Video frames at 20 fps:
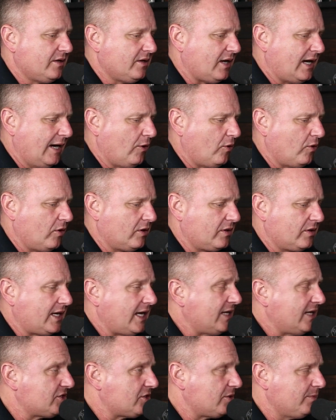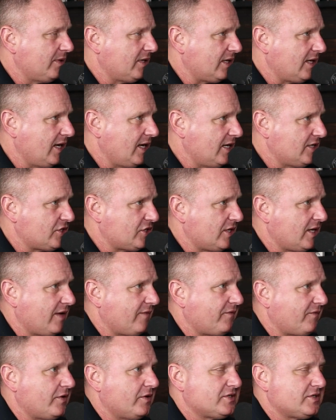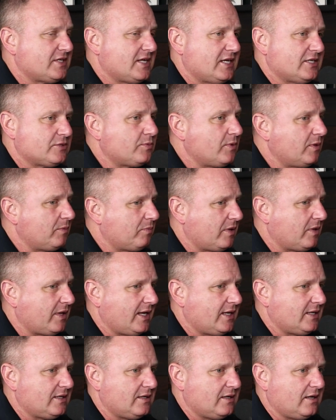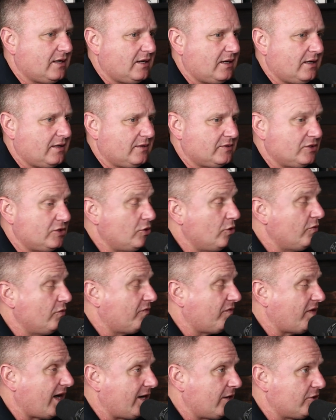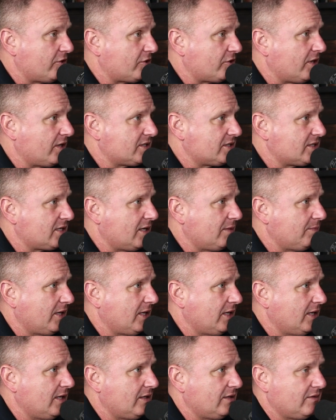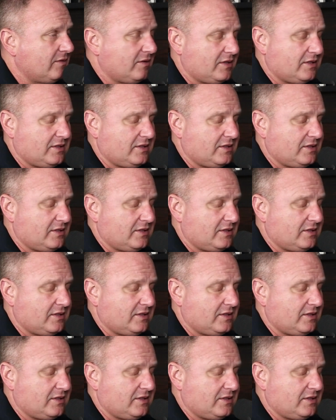Our cancer mitigation efforts as we plan new fire trucks coming in,